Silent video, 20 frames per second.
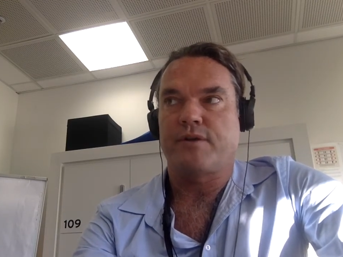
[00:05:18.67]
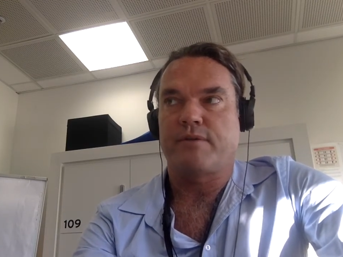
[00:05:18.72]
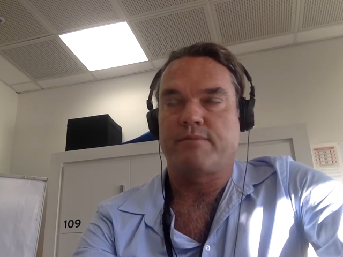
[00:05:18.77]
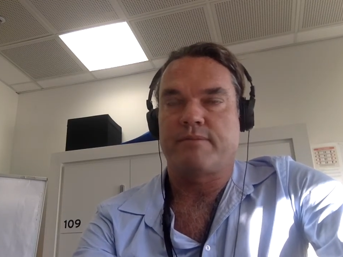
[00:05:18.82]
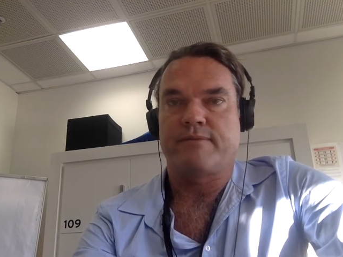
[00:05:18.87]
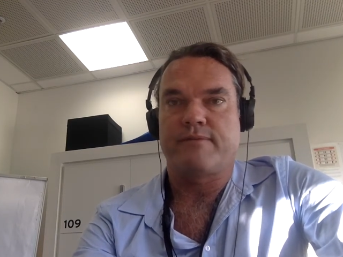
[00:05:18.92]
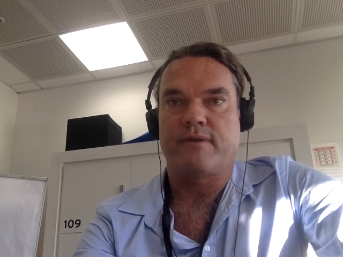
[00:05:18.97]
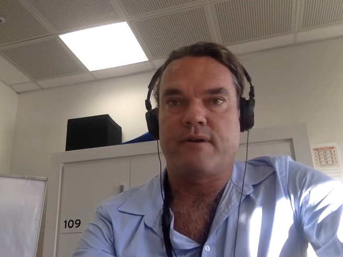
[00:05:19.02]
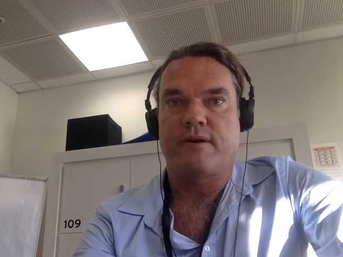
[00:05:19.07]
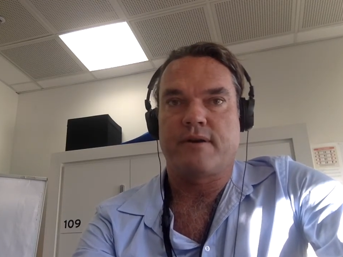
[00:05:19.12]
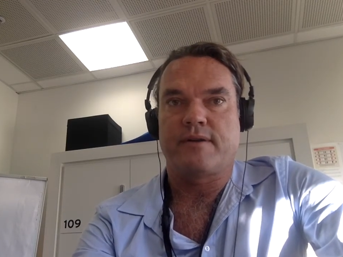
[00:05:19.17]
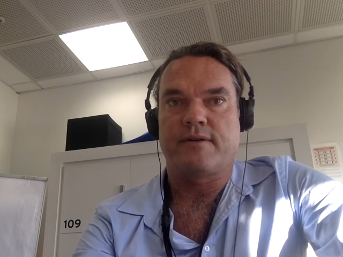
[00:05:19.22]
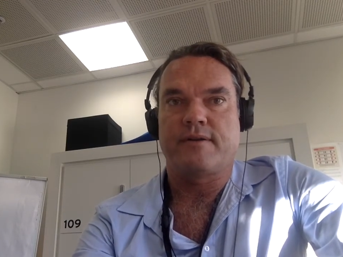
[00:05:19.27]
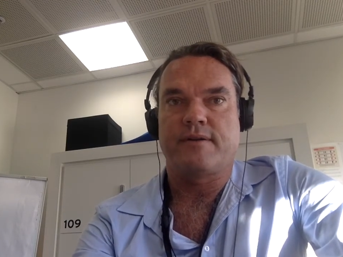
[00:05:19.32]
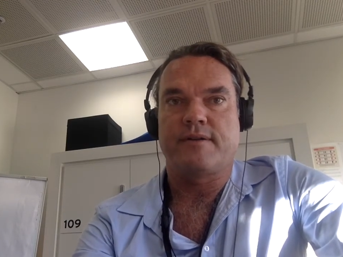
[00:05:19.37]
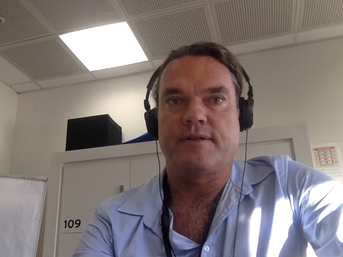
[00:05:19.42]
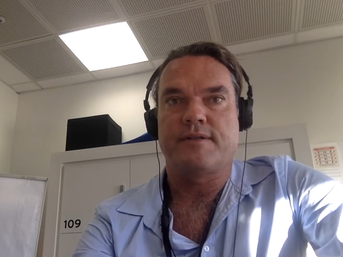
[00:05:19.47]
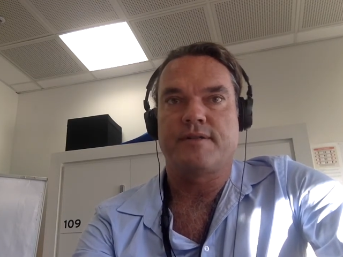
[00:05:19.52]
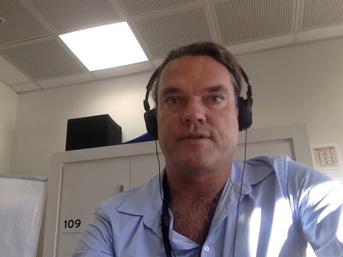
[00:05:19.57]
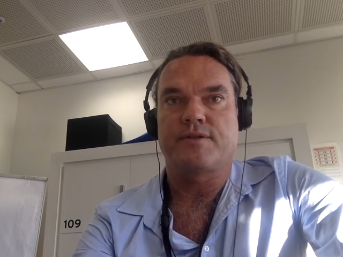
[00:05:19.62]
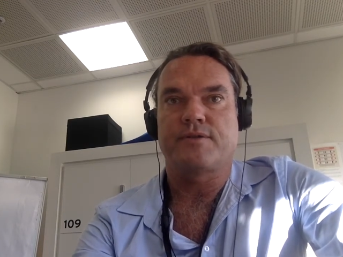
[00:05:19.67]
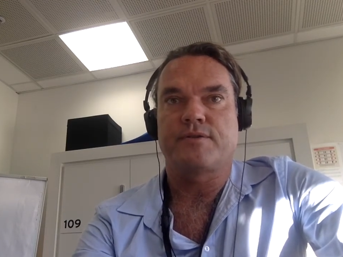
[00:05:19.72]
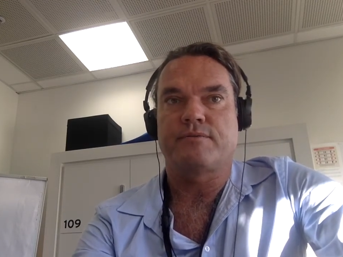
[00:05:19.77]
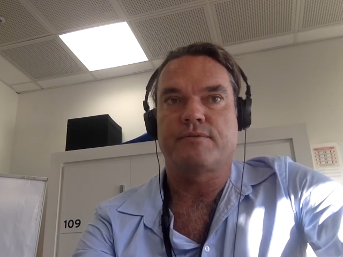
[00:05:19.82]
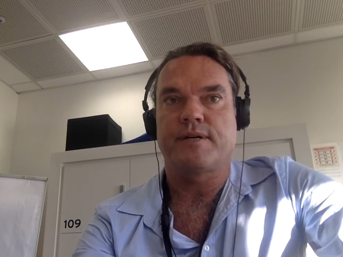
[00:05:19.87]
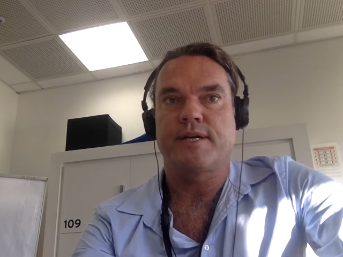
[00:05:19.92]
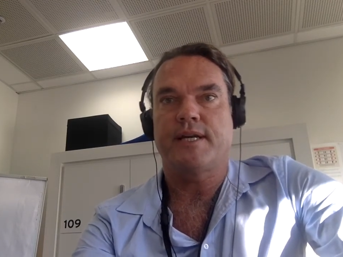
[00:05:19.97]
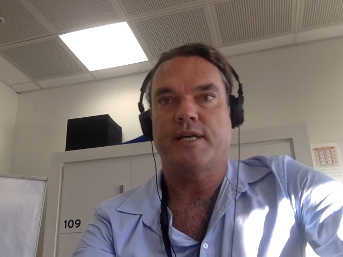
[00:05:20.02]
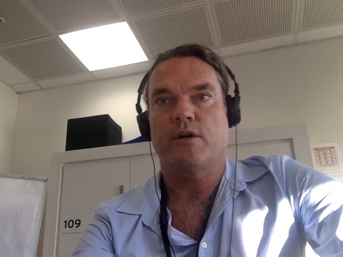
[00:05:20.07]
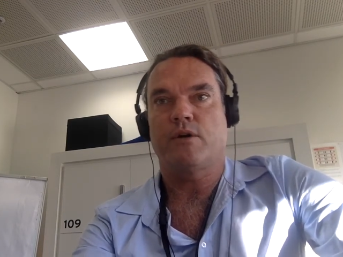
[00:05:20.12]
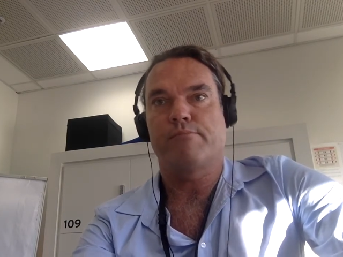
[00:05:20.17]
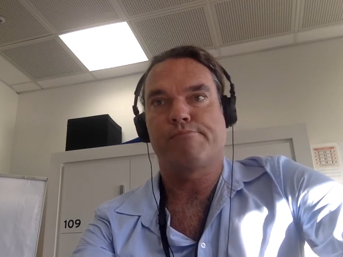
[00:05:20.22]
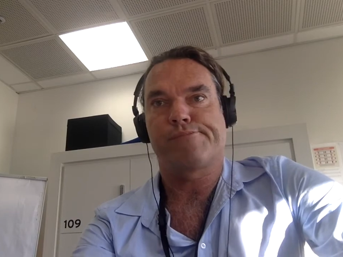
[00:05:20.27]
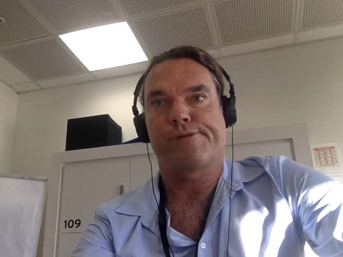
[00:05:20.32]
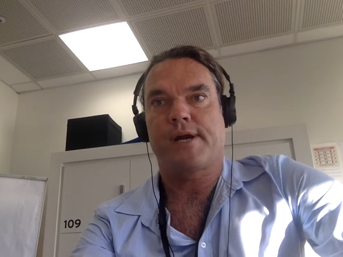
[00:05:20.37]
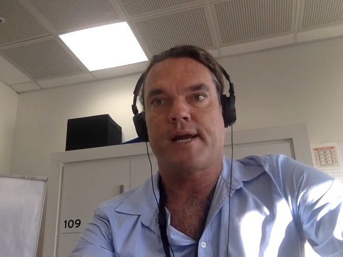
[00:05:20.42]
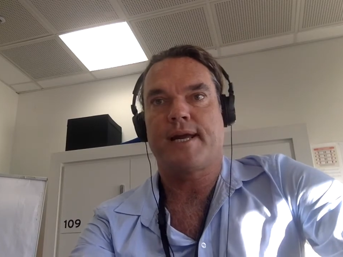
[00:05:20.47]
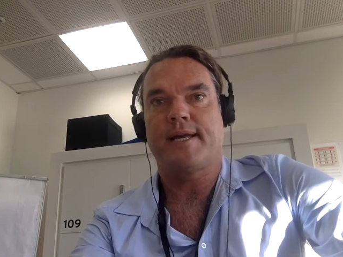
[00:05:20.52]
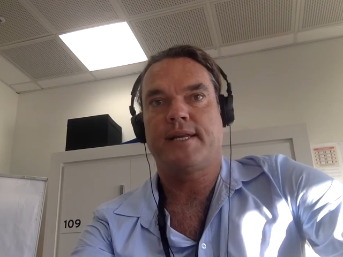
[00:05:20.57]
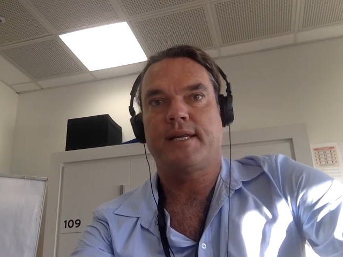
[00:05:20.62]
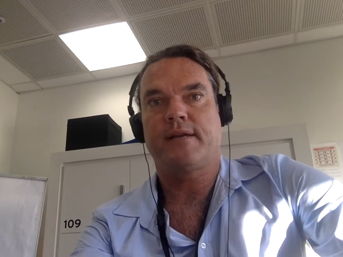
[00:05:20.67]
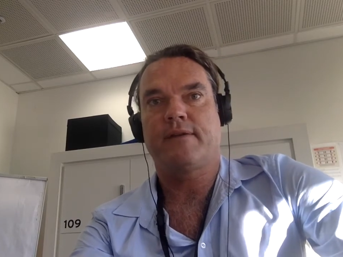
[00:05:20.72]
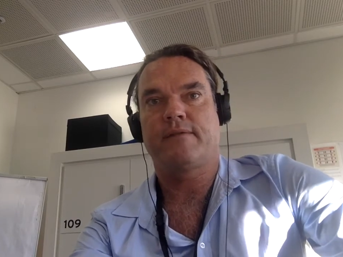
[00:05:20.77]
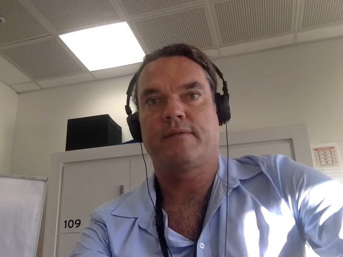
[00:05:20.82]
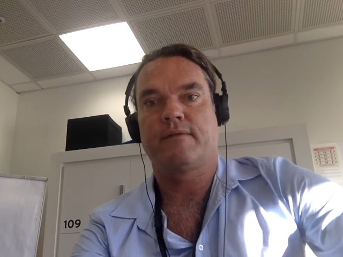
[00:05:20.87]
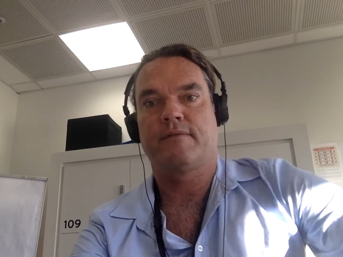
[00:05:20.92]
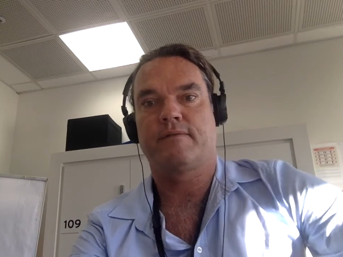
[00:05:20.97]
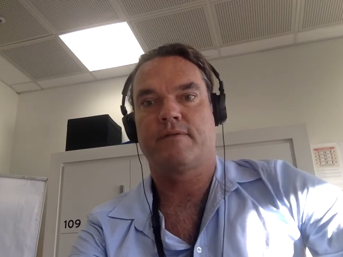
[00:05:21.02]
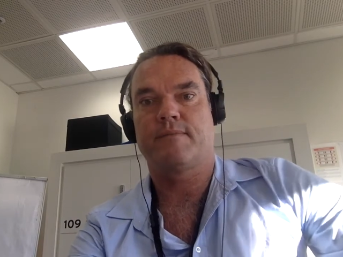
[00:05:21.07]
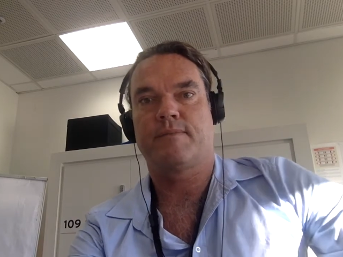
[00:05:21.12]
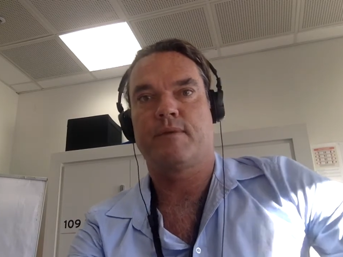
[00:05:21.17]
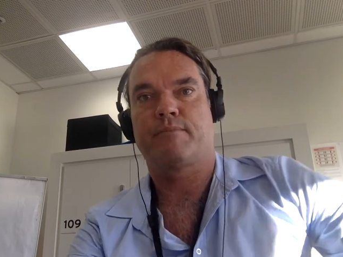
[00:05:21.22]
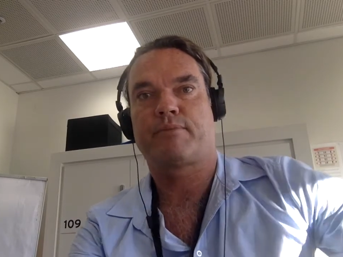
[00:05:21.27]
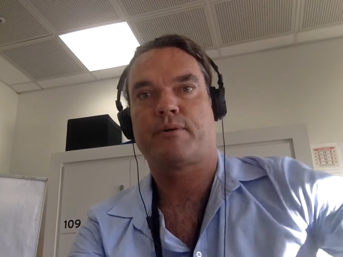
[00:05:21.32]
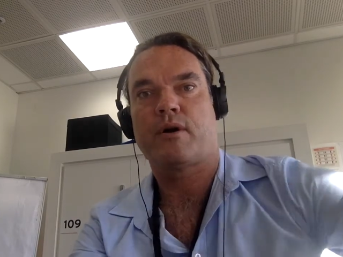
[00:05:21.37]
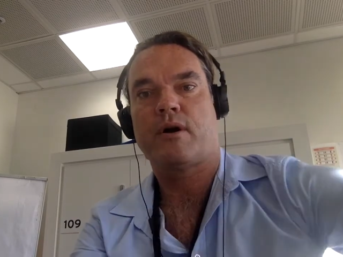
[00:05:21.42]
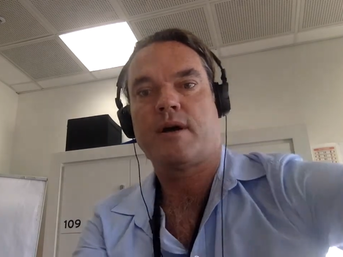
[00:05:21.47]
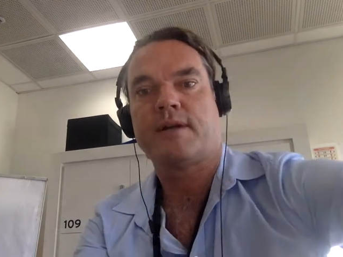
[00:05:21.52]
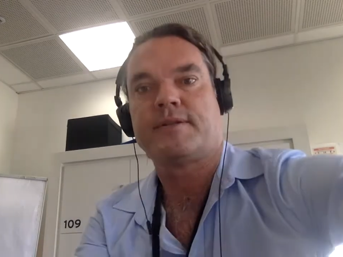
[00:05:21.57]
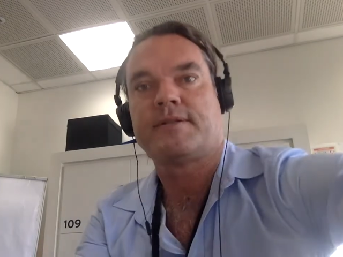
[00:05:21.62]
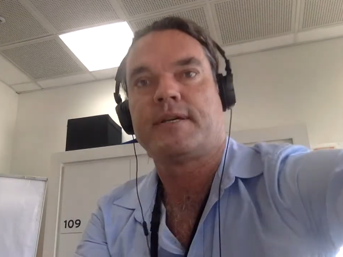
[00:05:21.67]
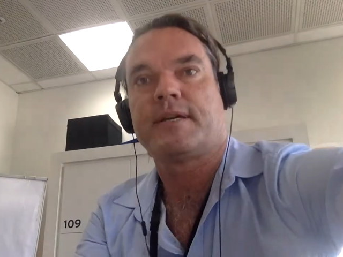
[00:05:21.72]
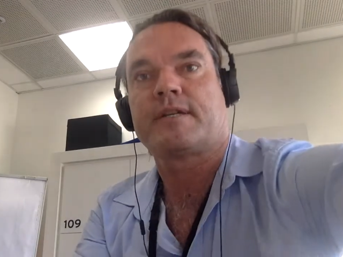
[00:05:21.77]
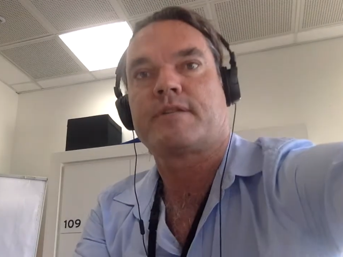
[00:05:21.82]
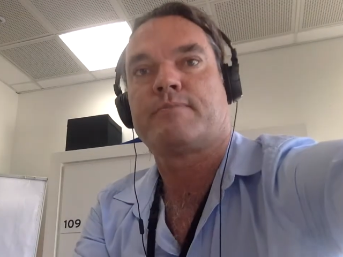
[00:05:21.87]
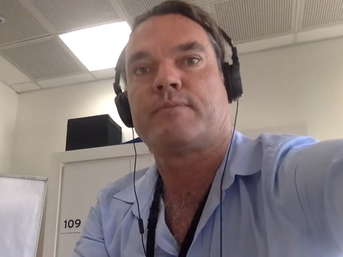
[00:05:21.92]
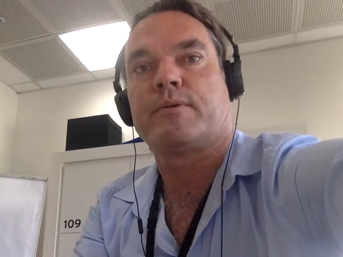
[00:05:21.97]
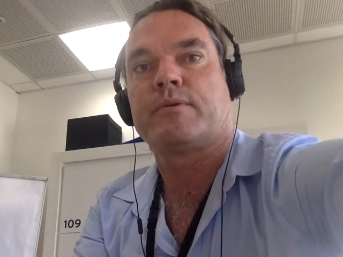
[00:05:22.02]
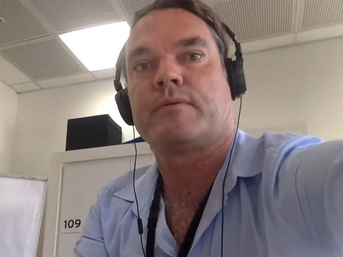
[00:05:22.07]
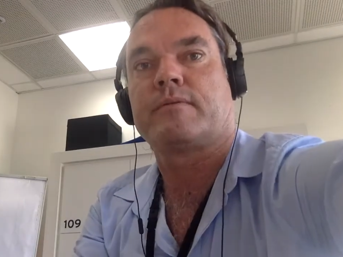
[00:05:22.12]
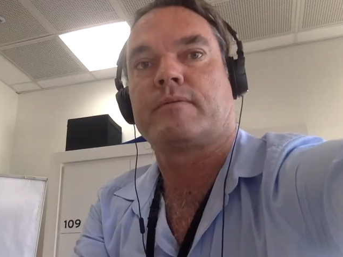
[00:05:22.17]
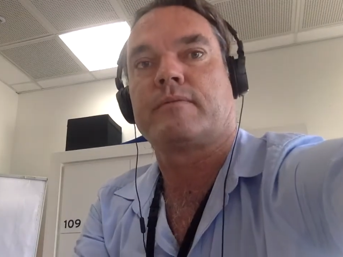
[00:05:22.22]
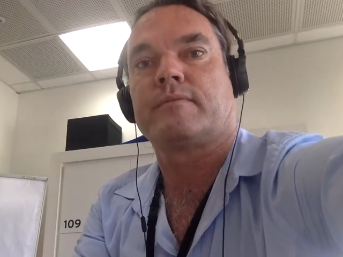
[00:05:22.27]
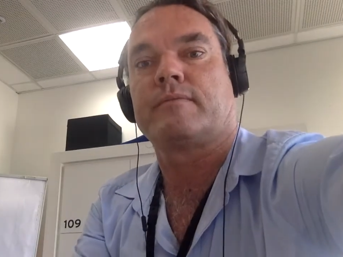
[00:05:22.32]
I provided an additional reading on branding from the Pride textbook.